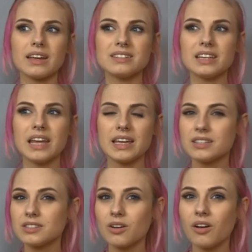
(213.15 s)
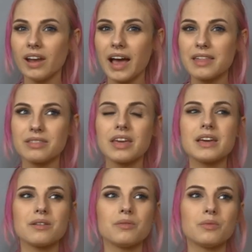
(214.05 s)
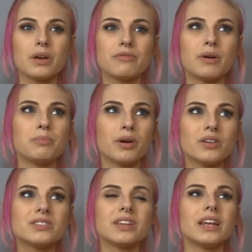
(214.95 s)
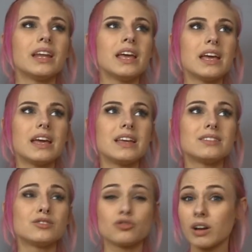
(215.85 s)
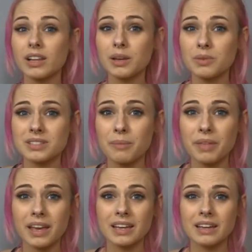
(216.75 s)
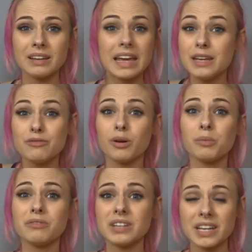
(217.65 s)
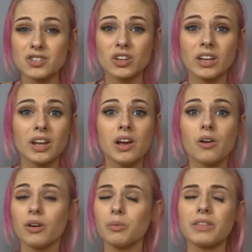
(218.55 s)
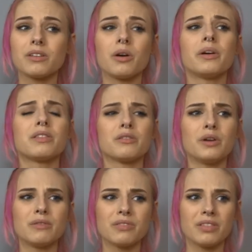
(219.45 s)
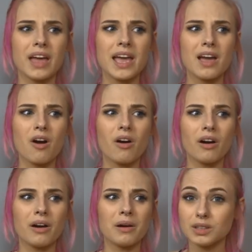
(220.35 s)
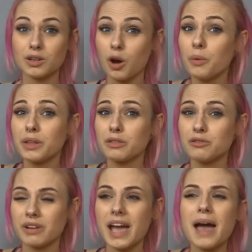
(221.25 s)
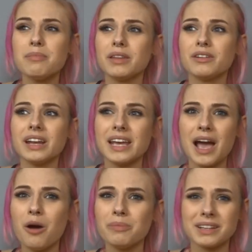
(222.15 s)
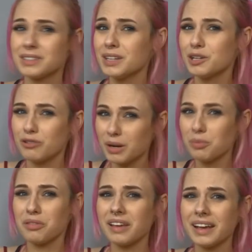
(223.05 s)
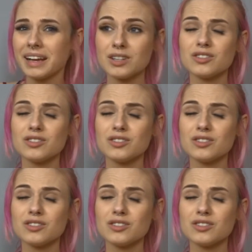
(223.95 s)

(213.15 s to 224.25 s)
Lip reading: is an insult. I think if a person is struggling with something in any form of addiction or what they're going through, if they are going through rehab and they're getting help, that's an incredible thing.